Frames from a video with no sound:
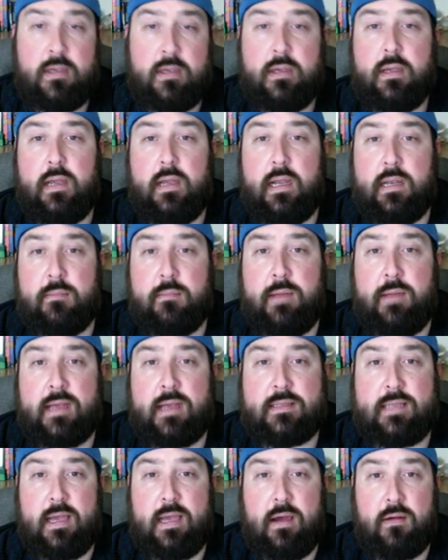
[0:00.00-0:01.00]
and to
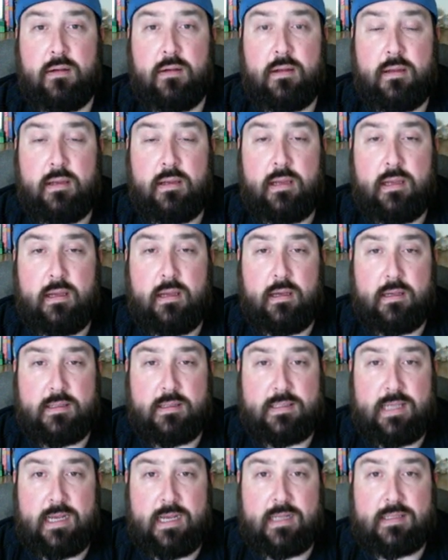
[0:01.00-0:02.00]
max out a uh,
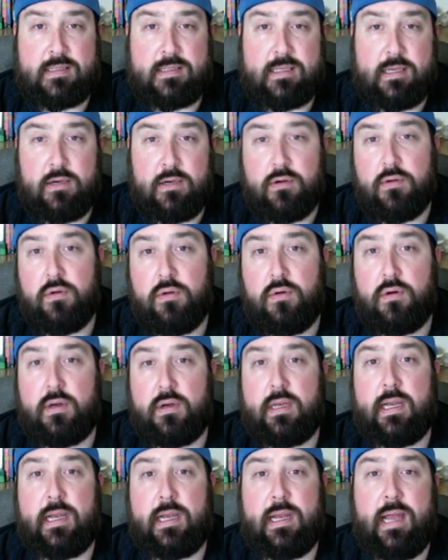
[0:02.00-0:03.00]
second skill on
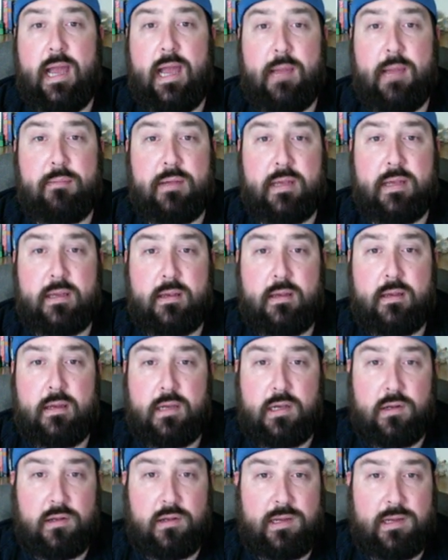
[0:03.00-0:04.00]
an epic,
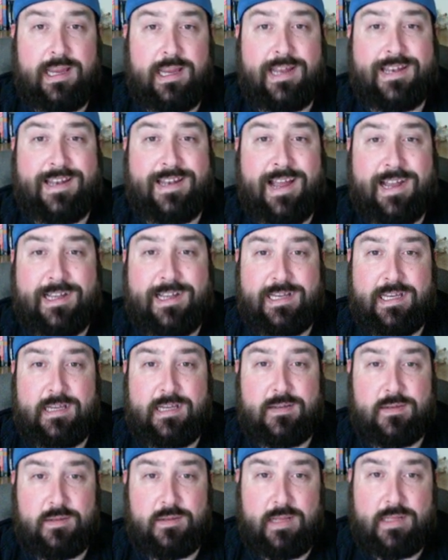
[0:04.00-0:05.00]
you're looking at 90.
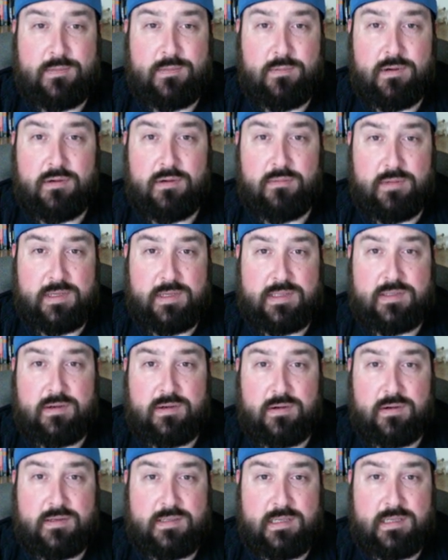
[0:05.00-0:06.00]
So that's where it really
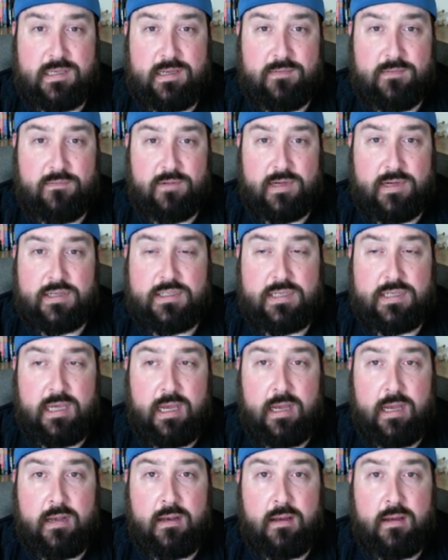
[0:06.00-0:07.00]
starts to
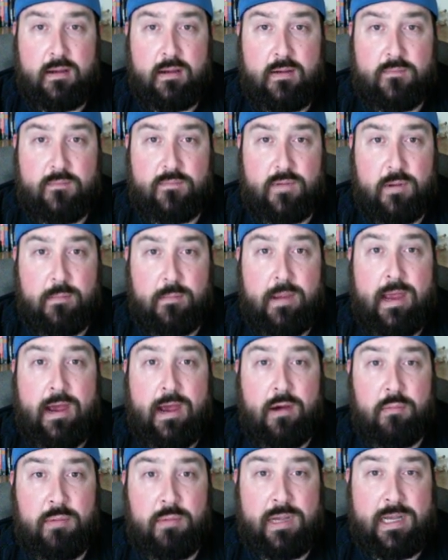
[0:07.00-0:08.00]
differentiate from
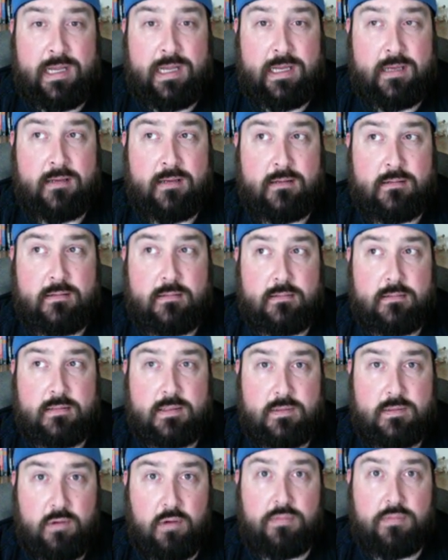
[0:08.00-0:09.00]
how many
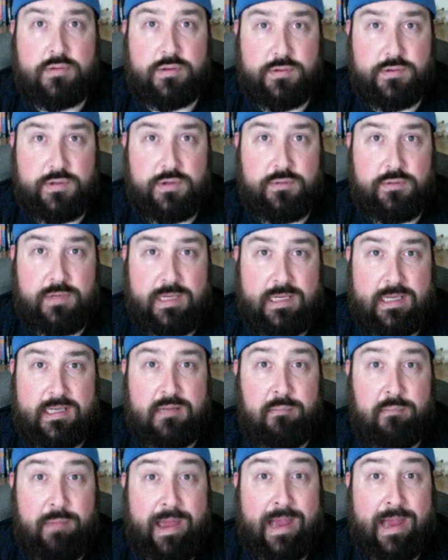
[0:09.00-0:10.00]
sculptures you need to
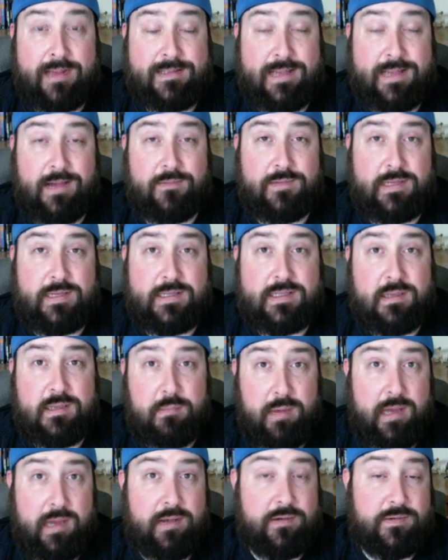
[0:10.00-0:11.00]
max out these
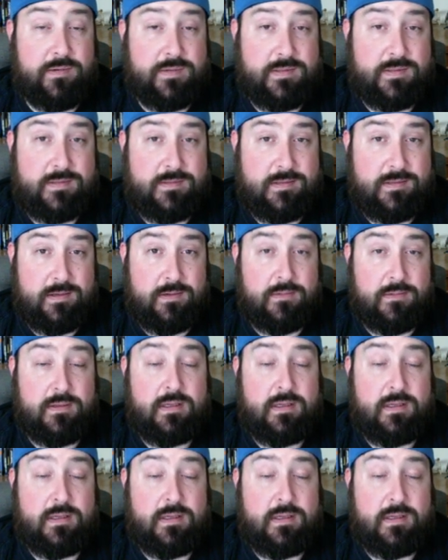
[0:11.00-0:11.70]
commanders. So,